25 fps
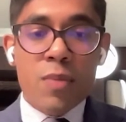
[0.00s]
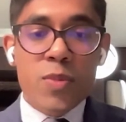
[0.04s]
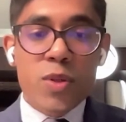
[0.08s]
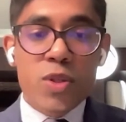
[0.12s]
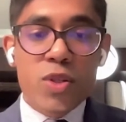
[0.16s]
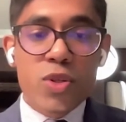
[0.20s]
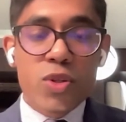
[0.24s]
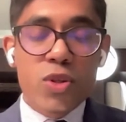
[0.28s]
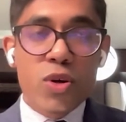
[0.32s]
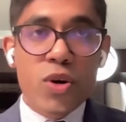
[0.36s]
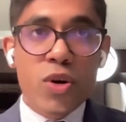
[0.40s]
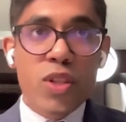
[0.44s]

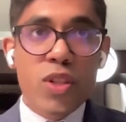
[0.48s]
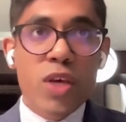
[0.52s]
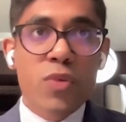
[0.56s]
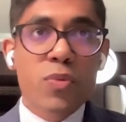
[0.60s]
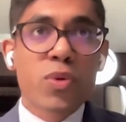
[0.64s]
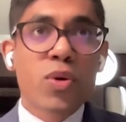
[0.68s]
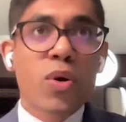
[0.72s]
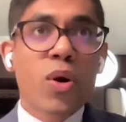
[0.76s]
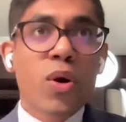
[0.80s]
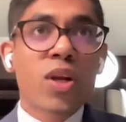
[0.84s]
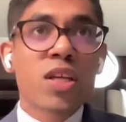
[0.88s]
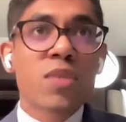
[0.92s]
So they
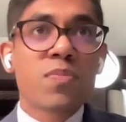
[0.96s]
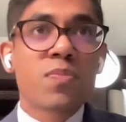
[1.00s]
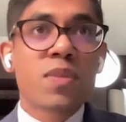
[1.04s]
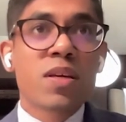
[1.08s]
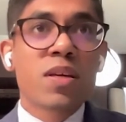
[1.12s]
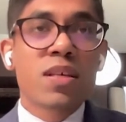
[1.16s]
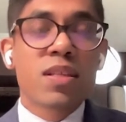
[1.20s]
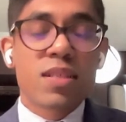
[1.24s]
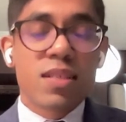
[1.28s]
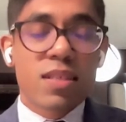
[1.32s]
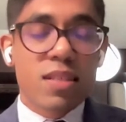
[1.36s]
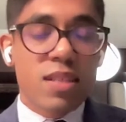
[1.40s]
would only
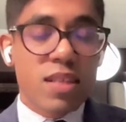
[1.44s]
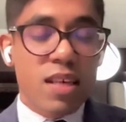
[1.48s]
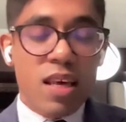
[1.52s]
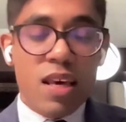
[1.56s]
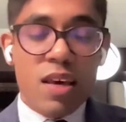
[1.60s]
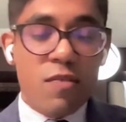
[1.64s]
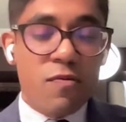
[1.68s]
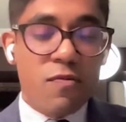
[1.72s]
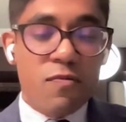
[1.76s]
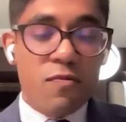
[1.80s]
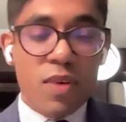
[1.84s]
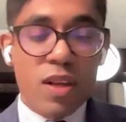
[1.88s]
be,
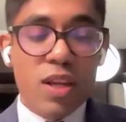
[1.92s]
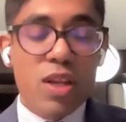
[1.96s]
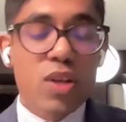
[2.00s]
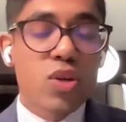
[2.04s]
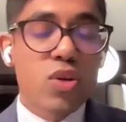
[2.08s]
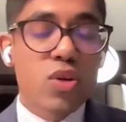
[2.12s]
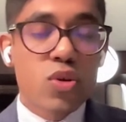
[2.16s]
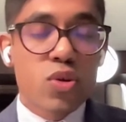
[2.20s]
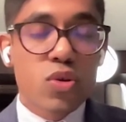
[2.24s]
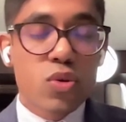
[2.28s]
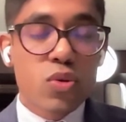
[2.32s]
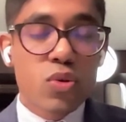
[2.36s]
say,
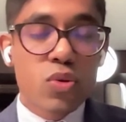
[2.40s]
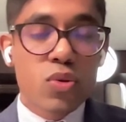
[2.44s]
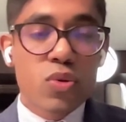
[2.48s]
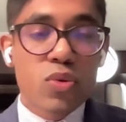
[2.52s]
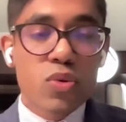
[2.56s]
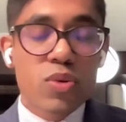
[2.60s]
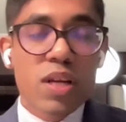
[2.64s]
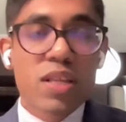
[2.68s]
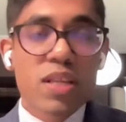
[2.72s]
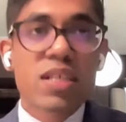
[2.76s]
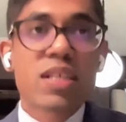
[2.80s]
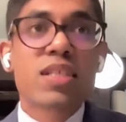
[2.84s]
willing
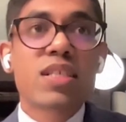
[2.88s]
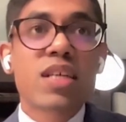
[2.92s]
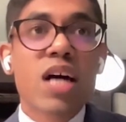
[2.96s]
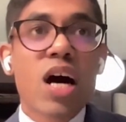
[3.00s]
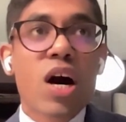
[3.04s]
to rent it